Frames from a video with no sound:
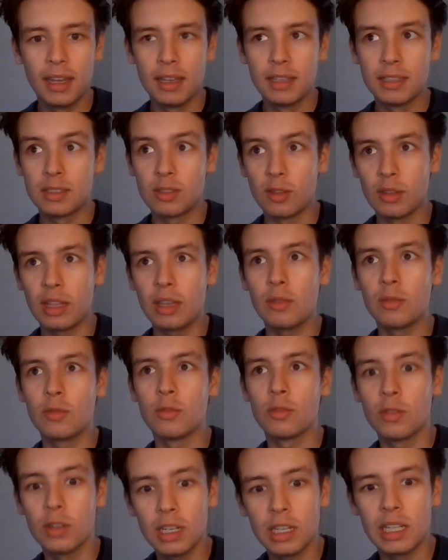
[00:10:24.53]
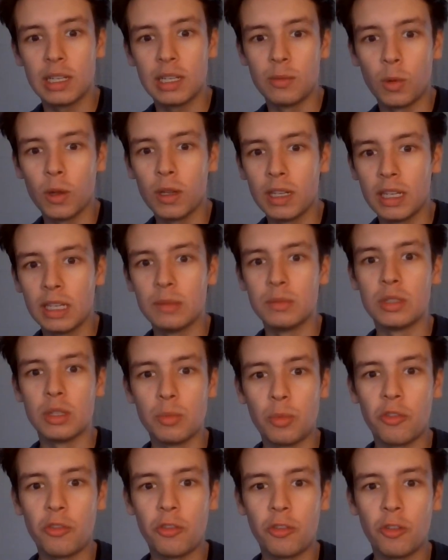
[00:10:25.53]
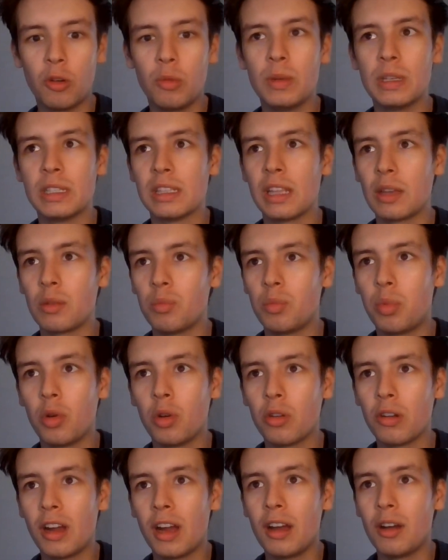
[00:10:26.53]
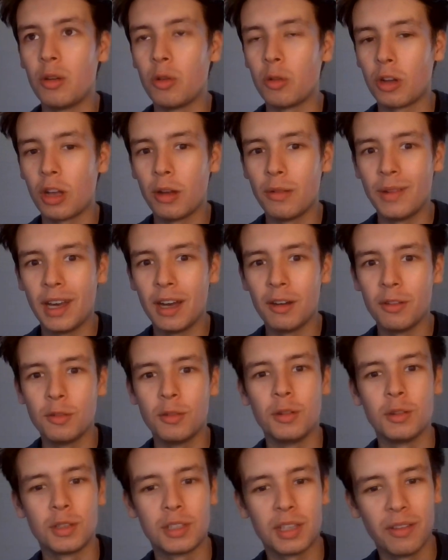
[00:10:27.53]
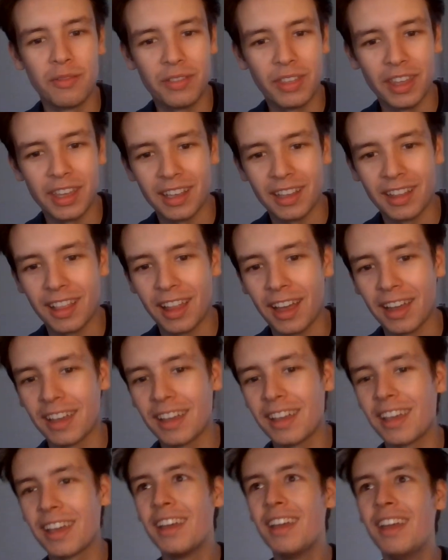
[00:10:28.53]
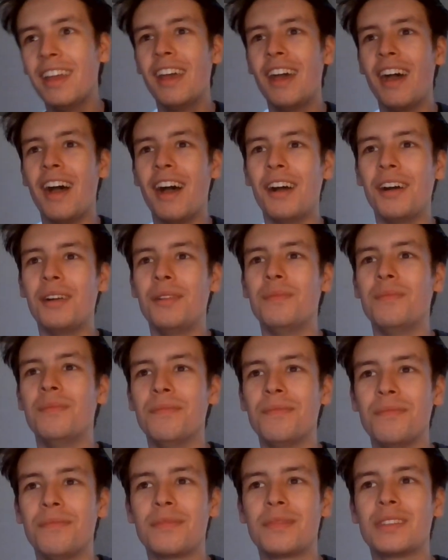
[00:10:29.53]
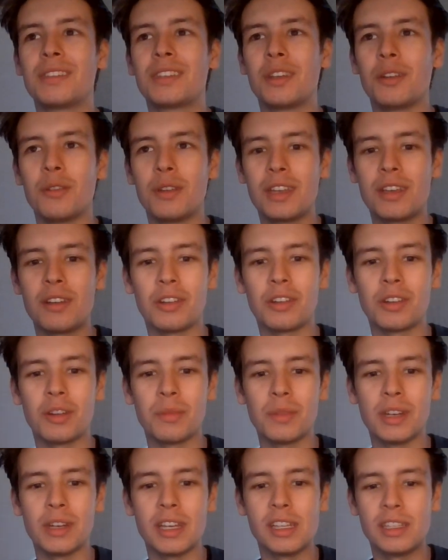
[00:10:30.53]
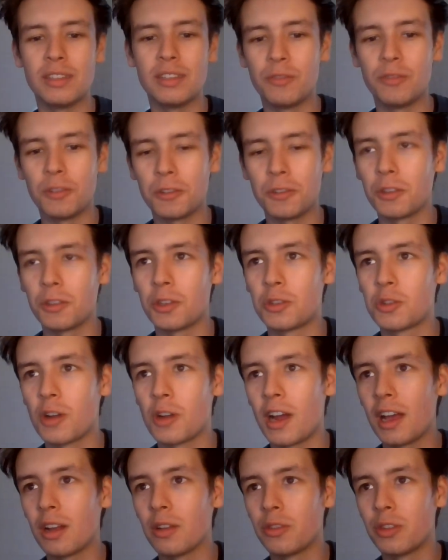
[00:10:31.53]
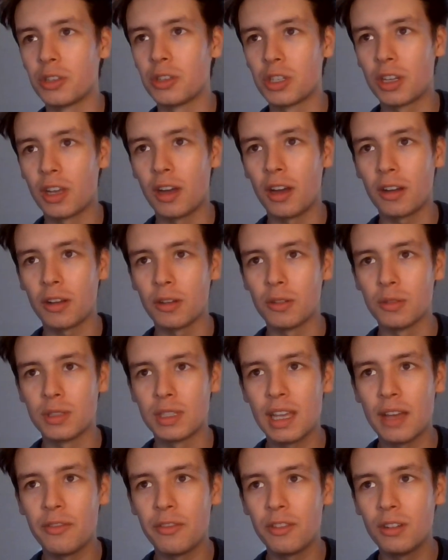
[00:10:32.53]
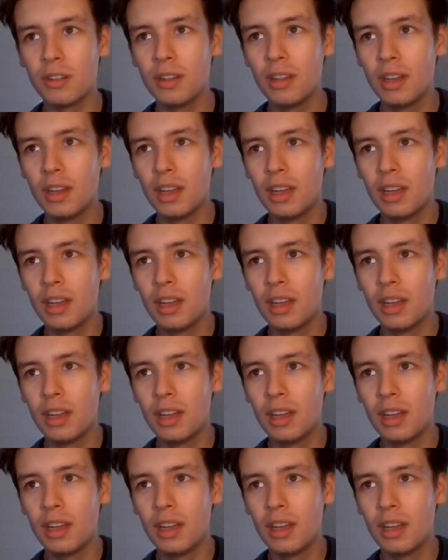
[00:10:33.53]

So they really want him to perform as like Borat or Come Out or something like. So he got nominated for The Trial of the Chicago 7.